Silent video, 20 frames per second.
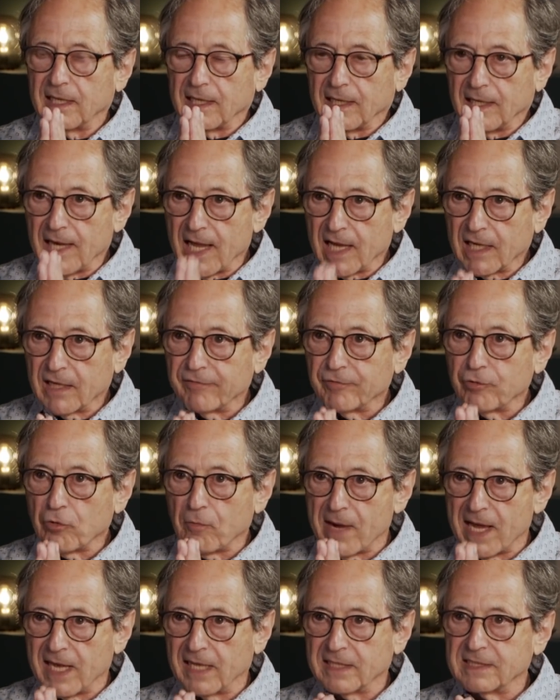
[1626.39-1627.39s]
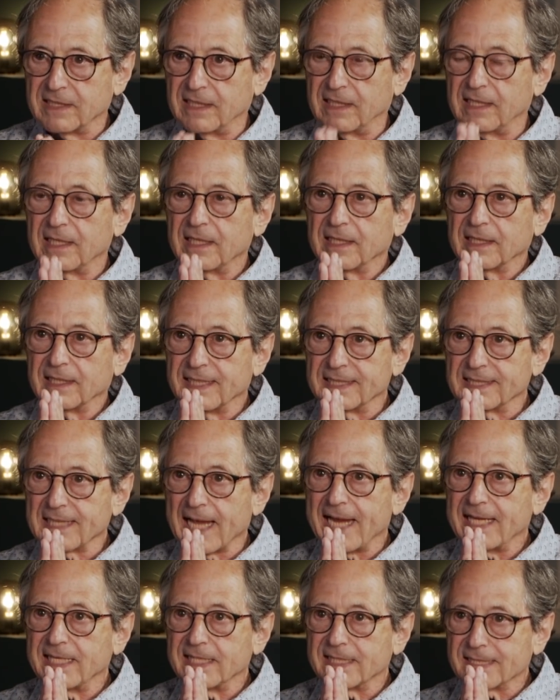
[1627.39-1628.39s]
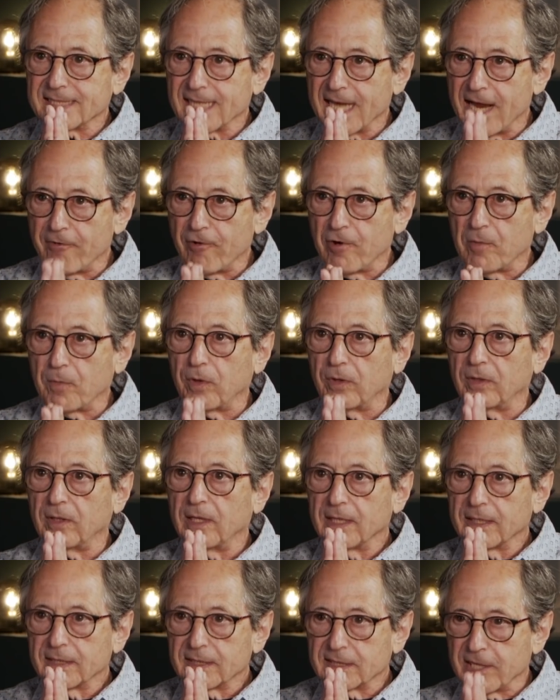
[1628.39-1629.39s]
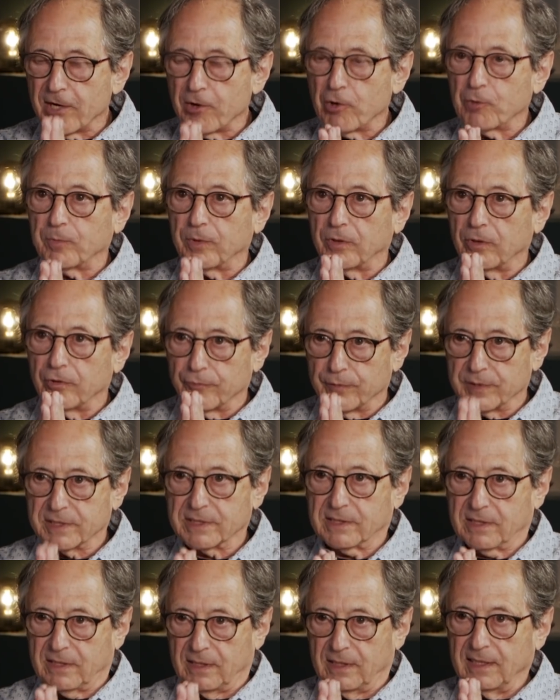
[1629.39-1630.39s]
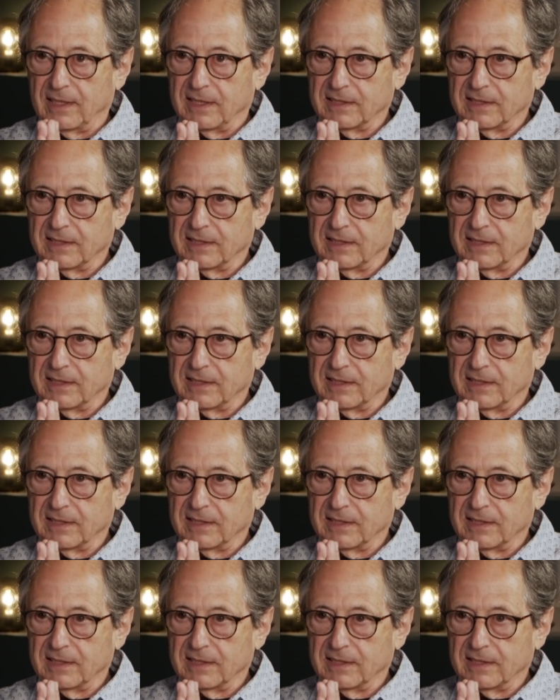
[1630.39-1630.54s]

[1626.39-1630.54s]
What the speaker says: Lack of normality is a terrible, terrible risk.